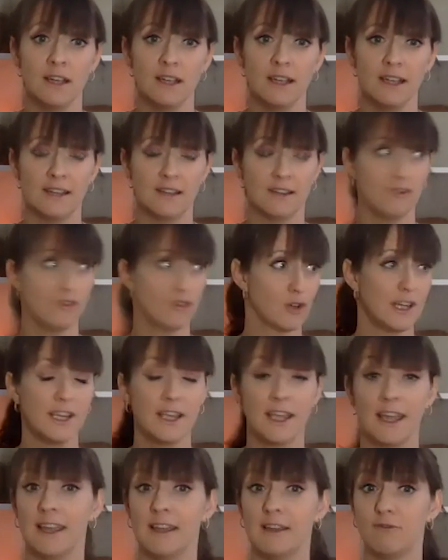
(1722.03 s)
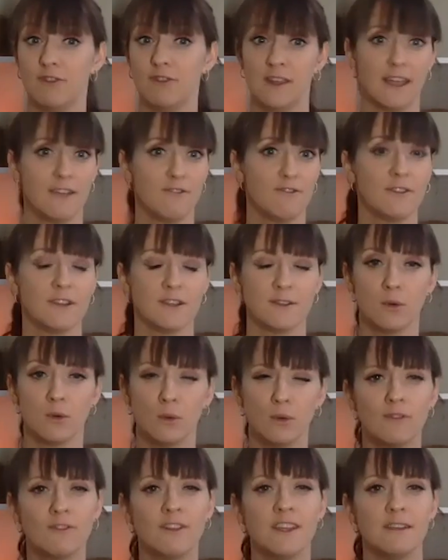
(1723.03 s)
in drinking, forgiveness,
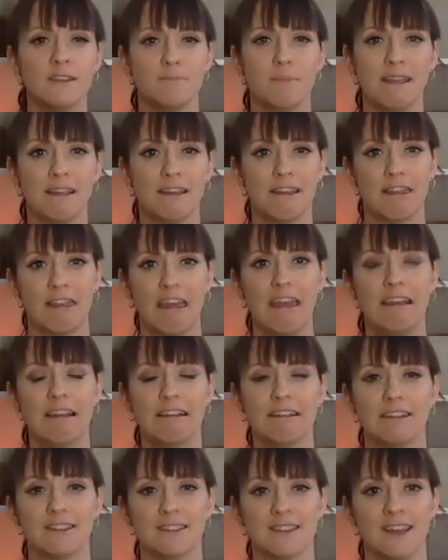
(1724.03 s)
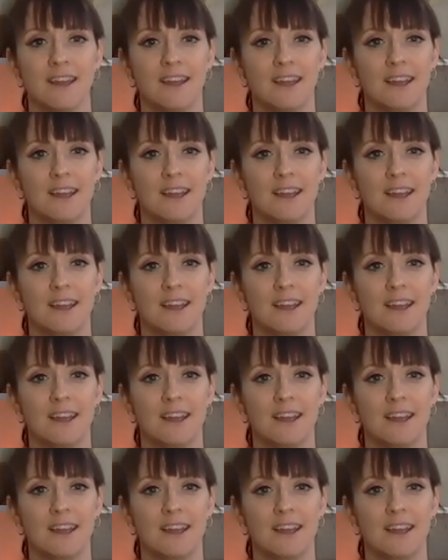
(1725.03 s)
all of these big things,